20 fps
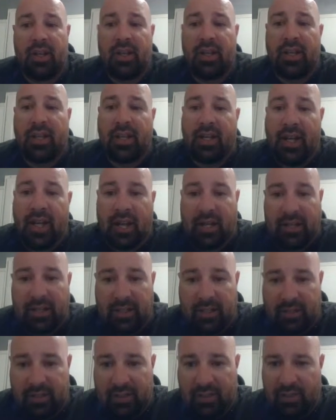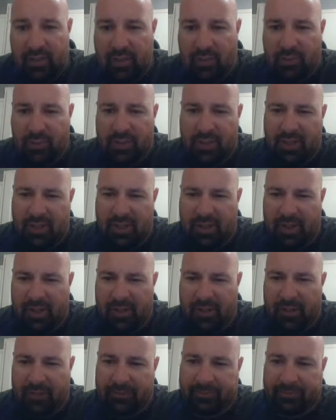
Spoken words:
in the 90s, you will see here.